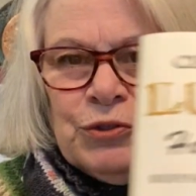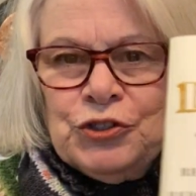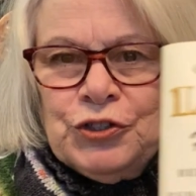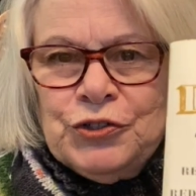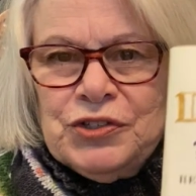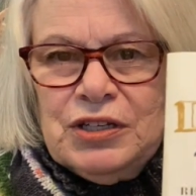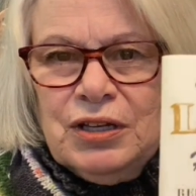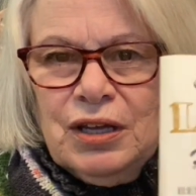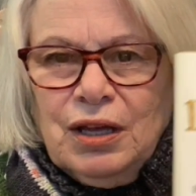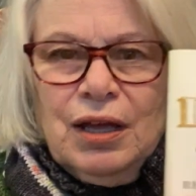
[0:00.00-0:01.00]
Jersey.
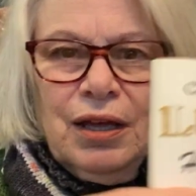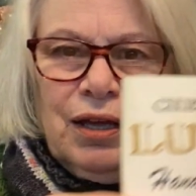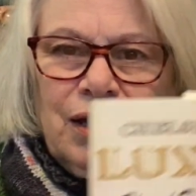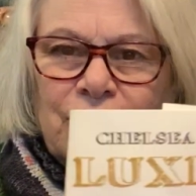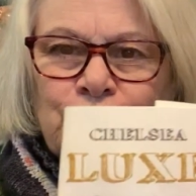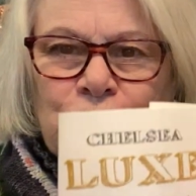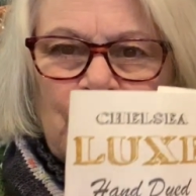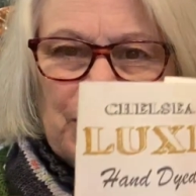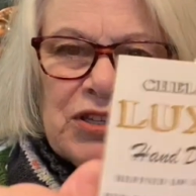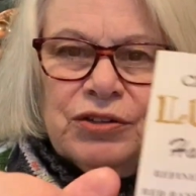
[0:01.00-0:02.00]
Her
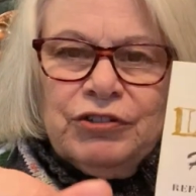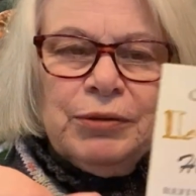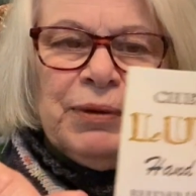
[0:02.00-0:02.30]
shop is in Red